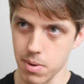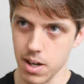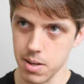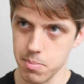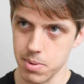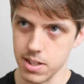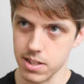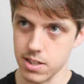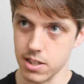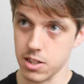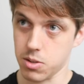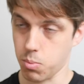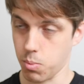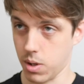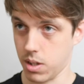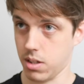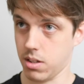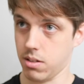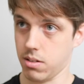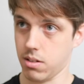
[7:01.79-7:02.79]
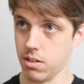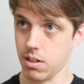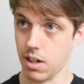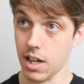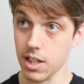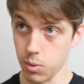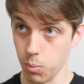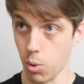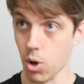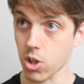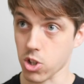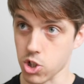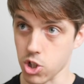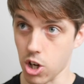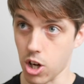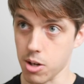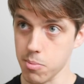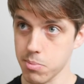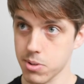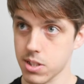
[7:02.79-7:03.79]
buying PCs, when, like the
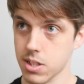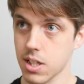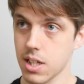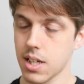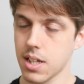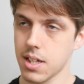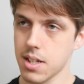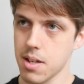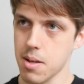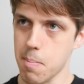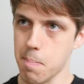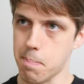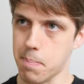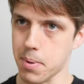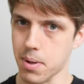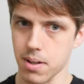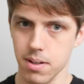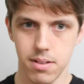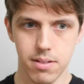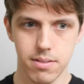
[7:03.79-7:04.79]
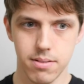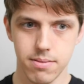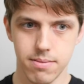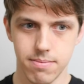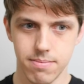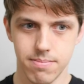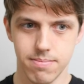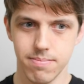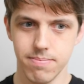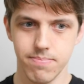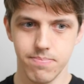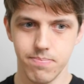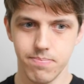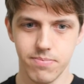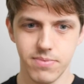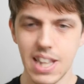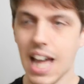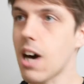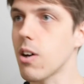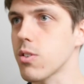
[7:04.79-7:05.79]
workshops, but
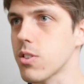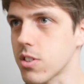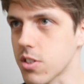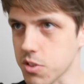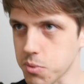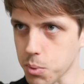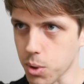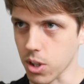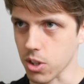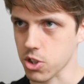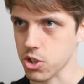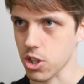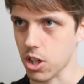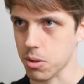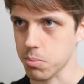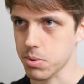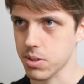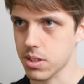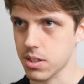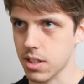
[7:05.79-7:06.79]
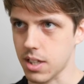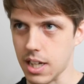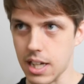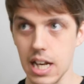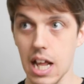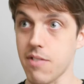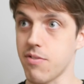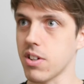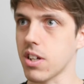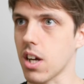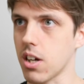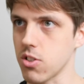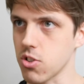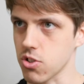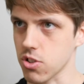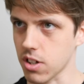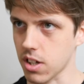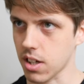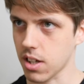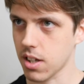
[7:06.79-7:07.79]
thousands of workshops in every
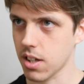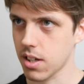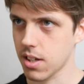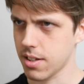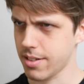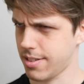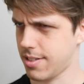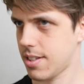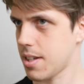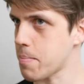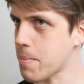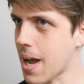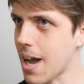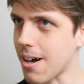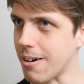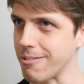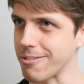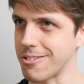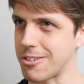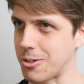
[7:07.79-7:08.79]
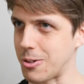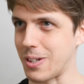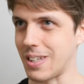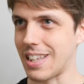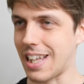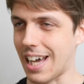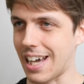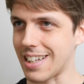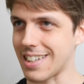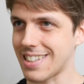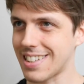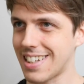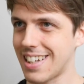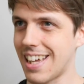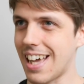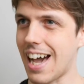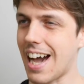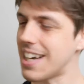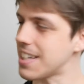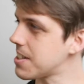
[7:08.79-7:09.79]
country, somehow doing that.
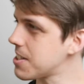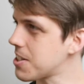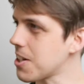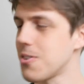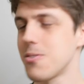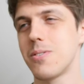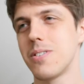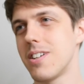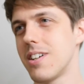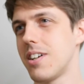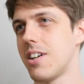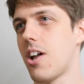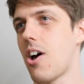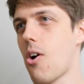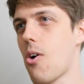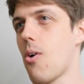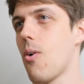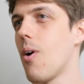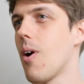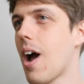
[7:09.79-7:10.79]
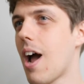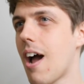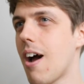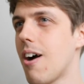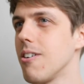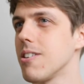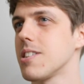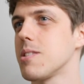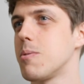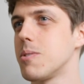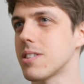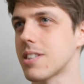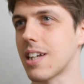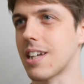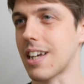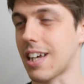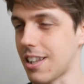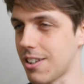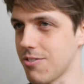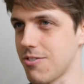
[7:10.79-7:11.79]
I don't know how someone's
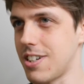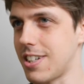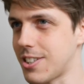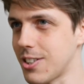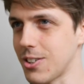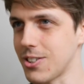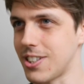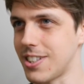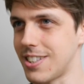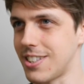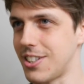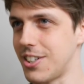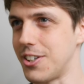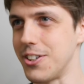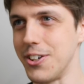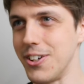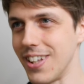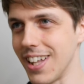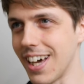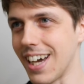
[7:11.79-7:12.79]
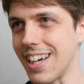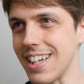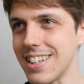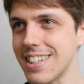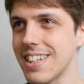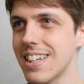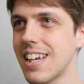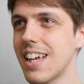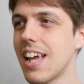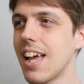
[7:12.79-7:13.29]
going to get the resources to do that.